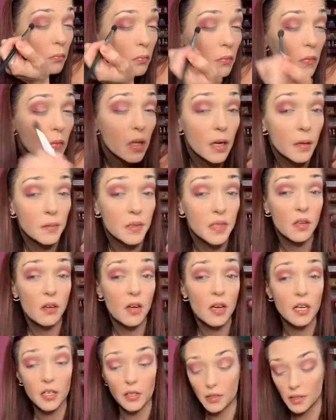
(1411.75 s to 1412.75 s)
And I'm still
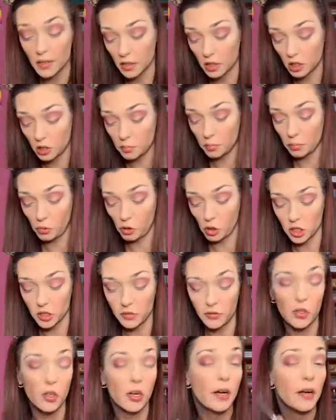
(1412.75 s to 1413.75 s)
kind of using this brush for
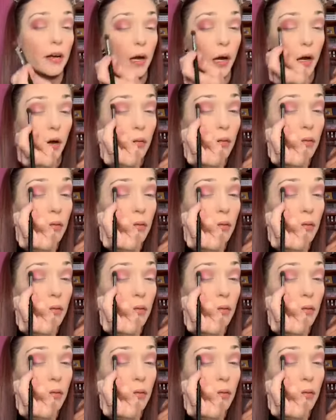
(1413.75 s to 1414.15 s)
right now.